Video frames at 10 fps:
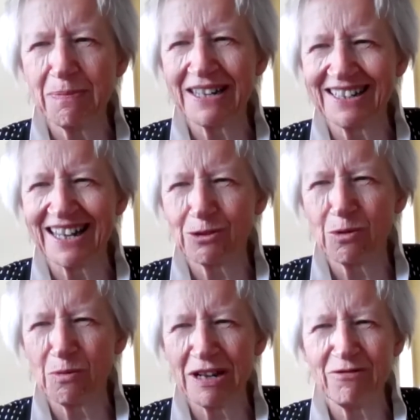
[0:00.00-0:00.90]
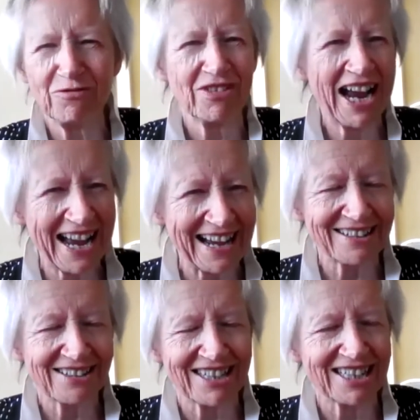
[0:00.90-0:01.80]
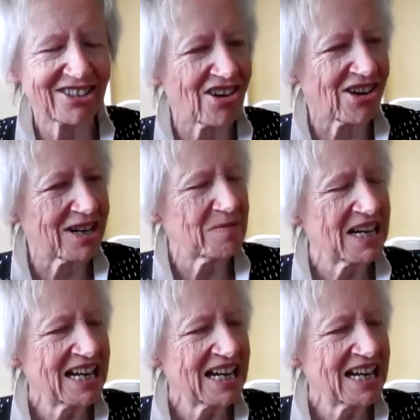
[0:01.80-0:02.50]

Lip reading: because that's what we've had this time,